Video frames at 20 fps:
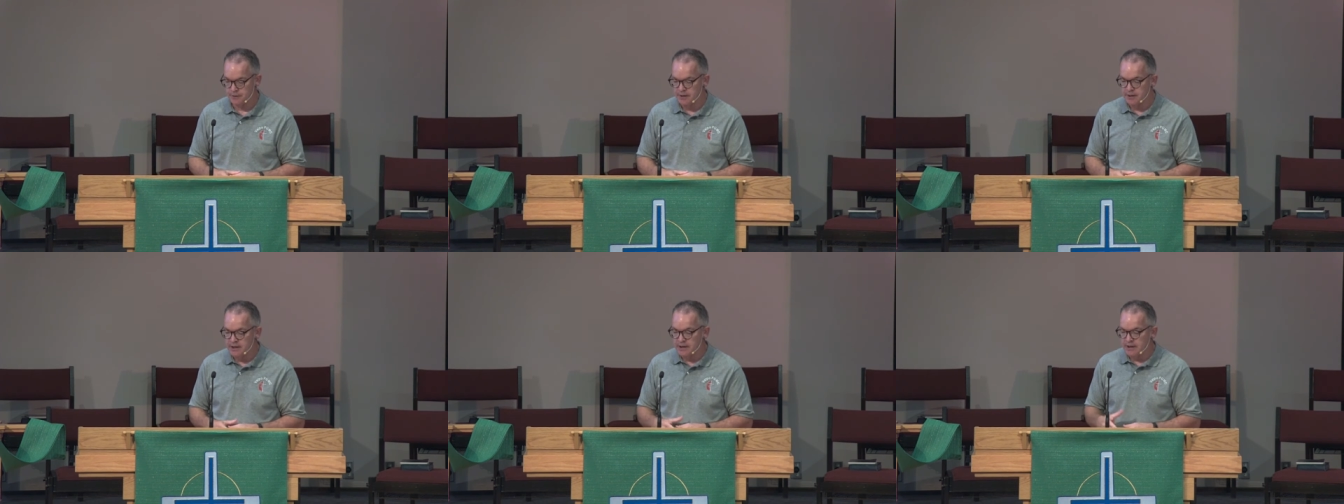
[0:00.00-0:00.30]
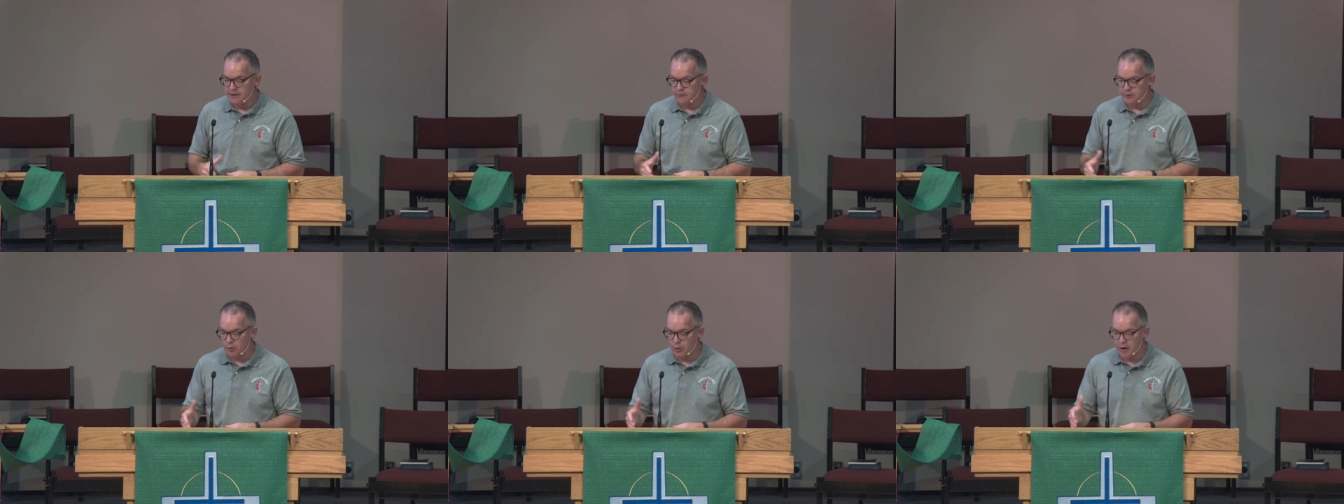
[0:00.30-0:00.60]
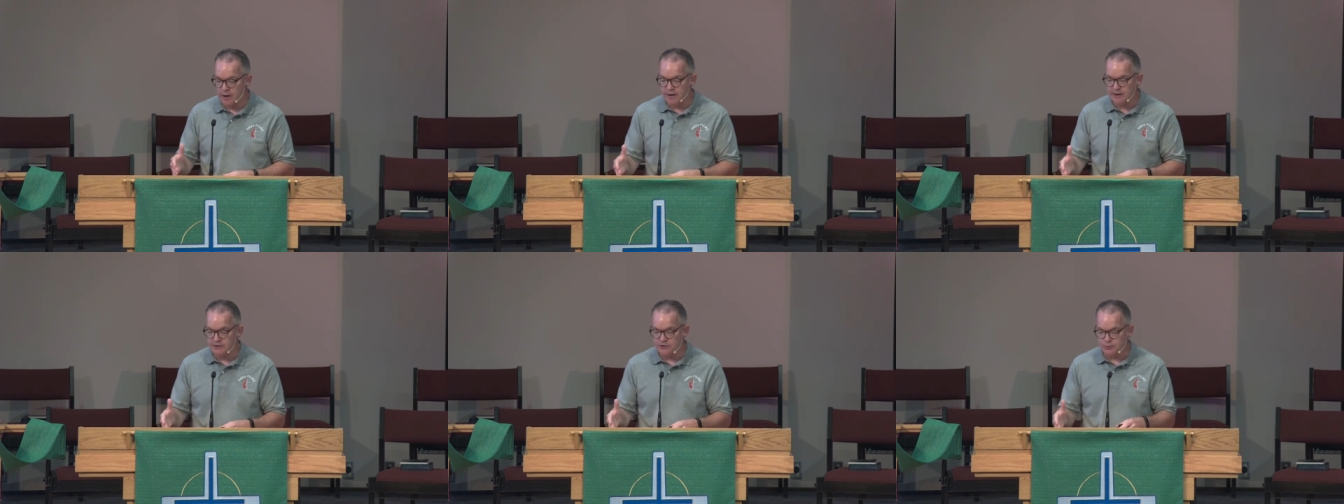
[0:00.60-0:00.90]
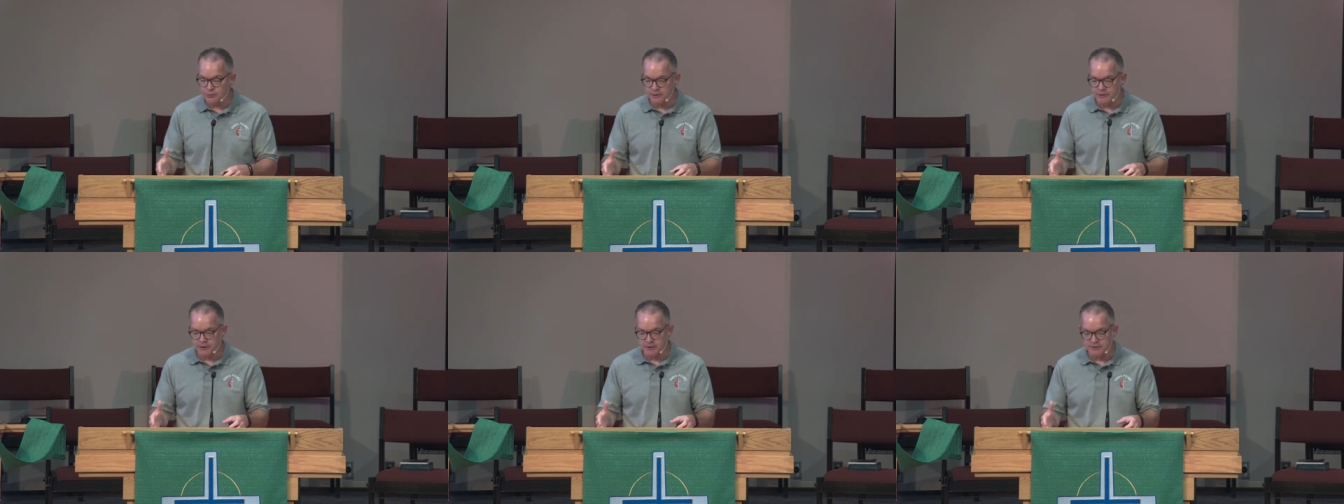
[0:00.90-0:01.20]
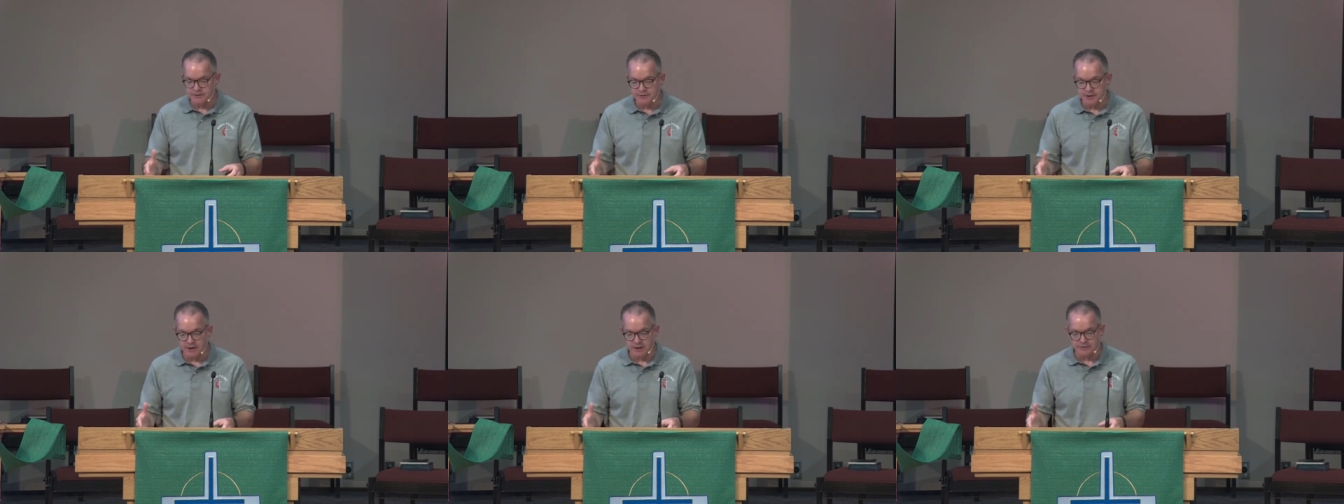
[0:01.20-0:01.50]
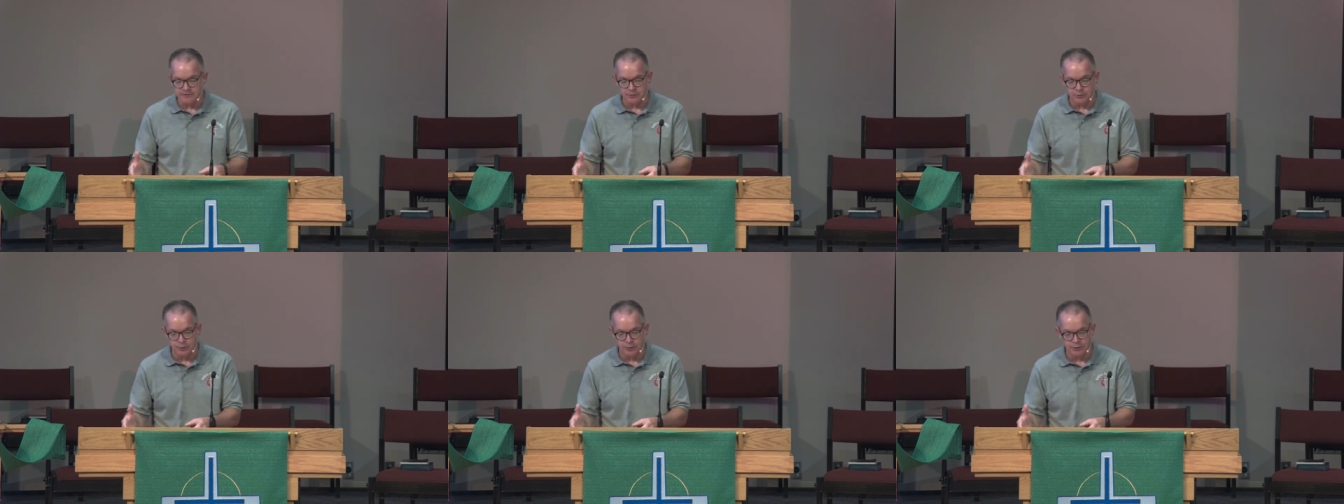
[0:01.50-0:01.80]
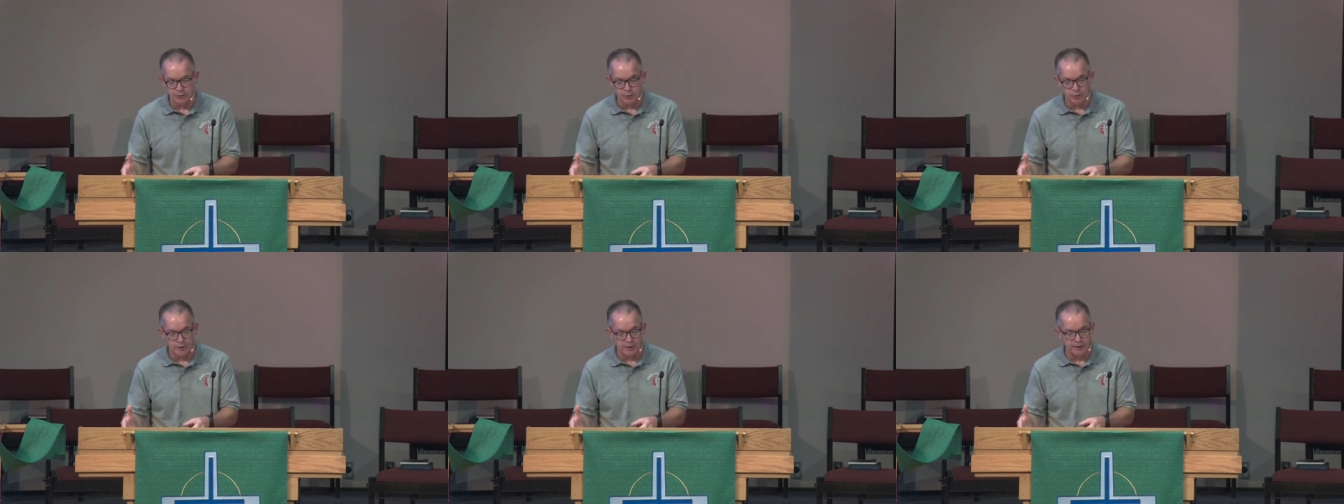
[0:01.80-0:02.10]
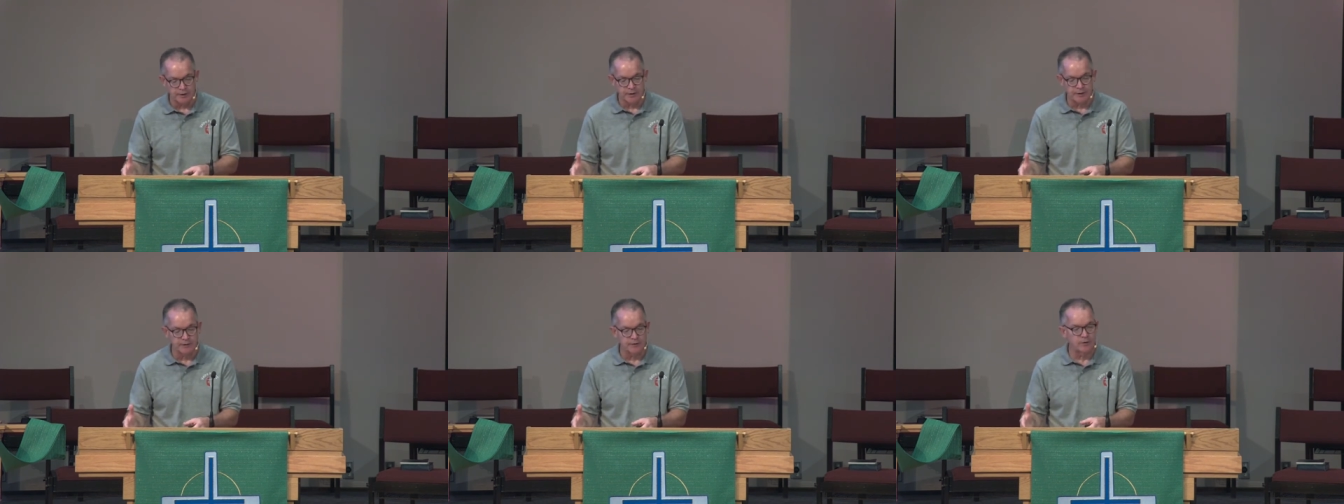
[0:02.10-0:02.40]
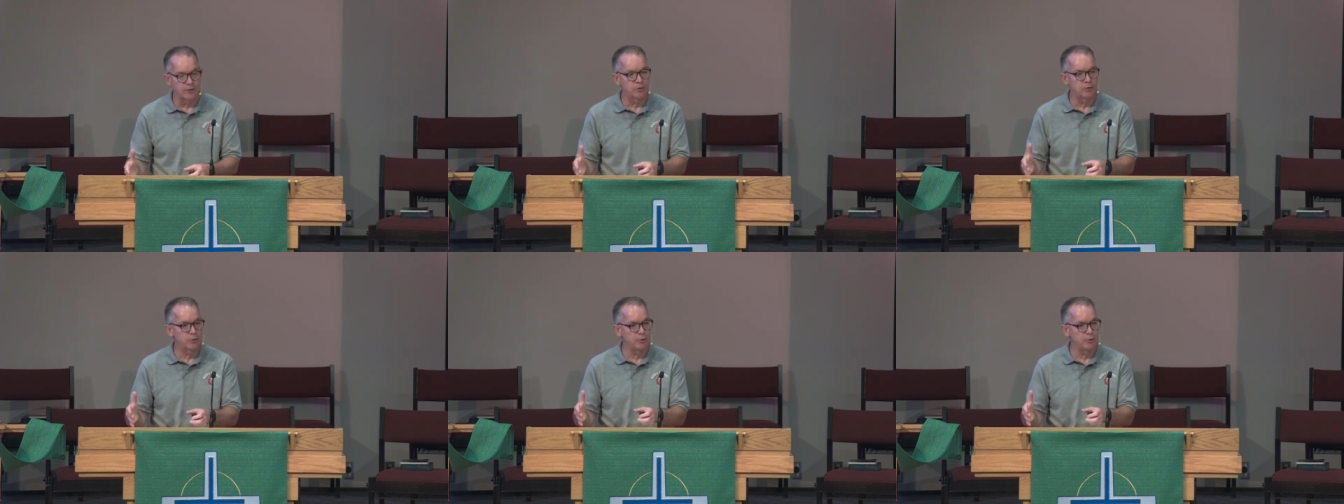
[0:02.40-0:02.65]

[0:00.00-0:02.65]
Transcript: If we're honest with ourselves and with one another,